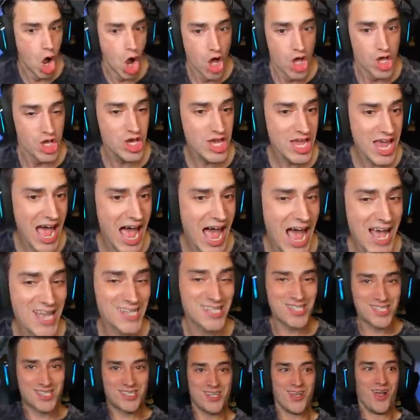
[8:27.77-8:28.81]

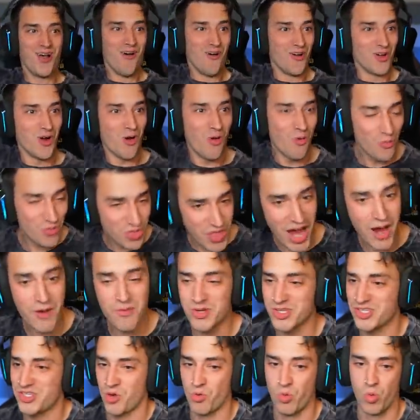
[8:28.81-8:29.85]
Yes! That
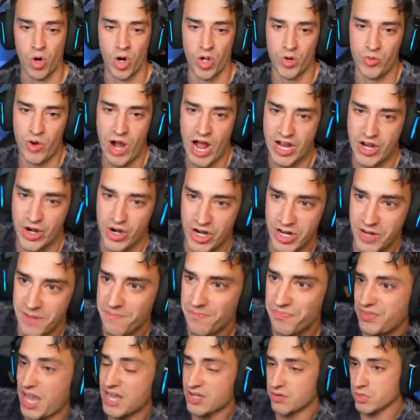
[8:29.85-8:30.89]
was a world record.
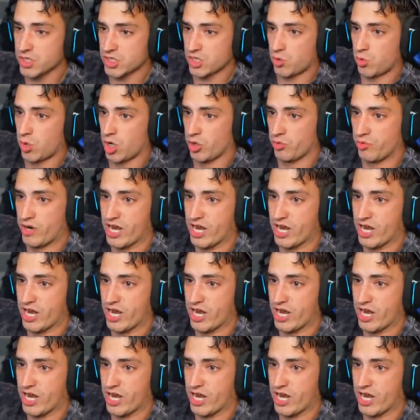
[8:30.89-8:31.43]
That was a world